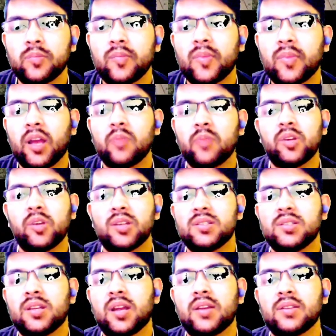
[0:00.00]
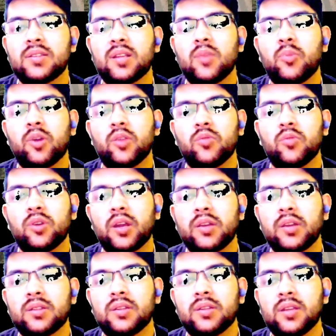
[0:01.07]
and for SC 93.1,
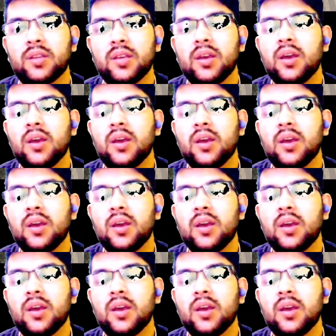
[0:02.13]
93